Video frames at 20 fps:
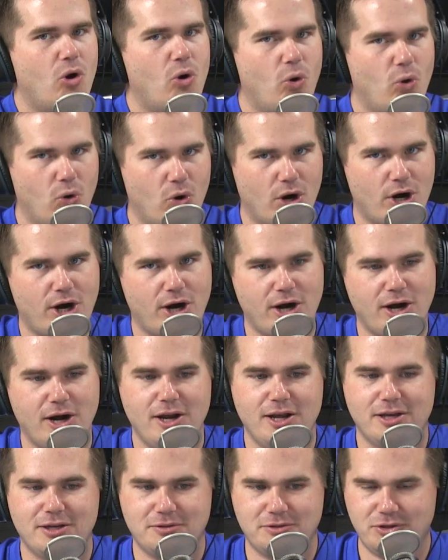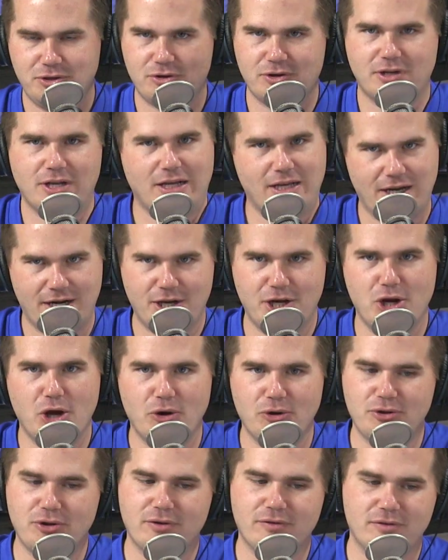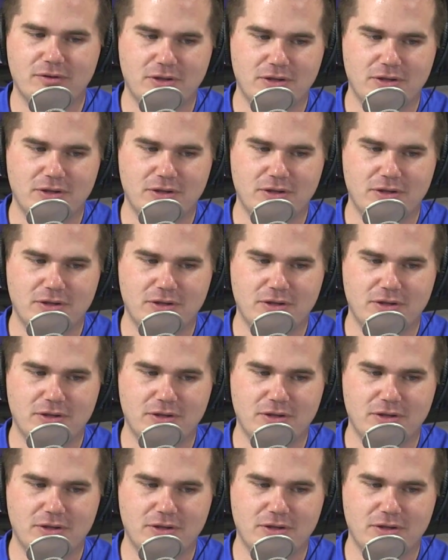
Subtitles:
or you're going to know